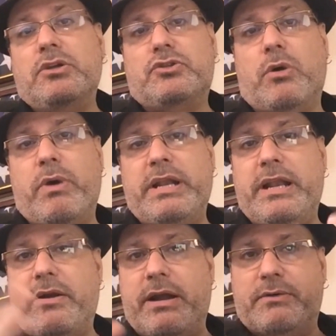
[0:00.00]
So I went
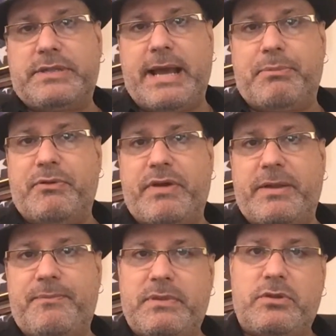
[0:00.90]
in there and I was
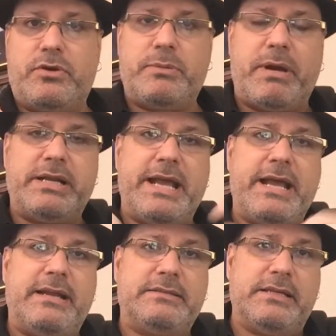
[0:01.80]
captivated. Turned to my
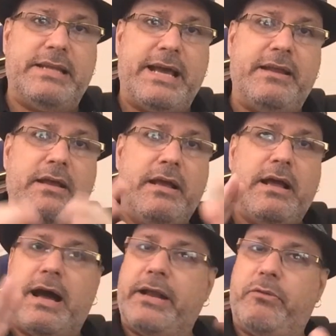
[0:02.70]
dad and I said, Dad,
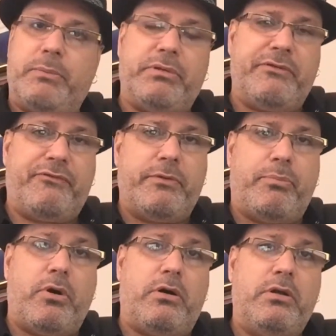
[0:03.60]
I don't want to play
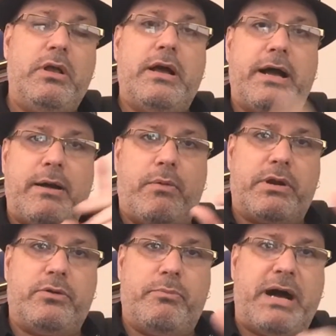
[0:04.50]
football. I
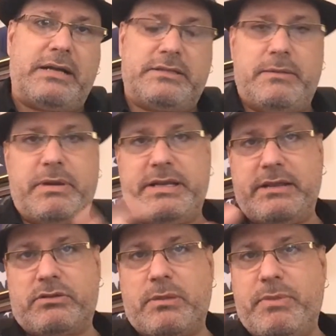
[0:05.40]
want to do boxing. My
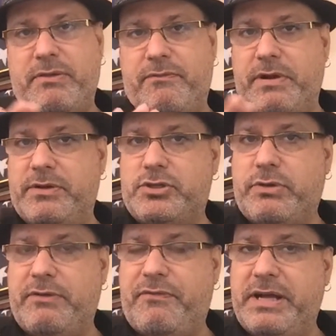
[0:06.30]
dad looked at me very
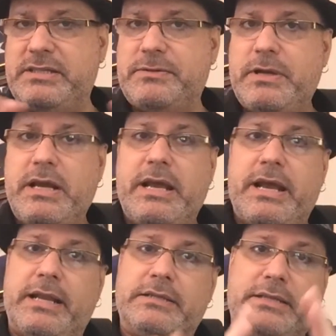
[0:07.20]
straight-faced.
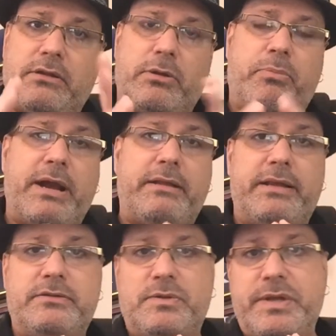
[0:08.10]
And he said, look, Bradley,
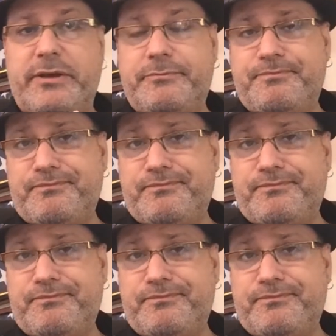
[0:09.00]
here's the deal.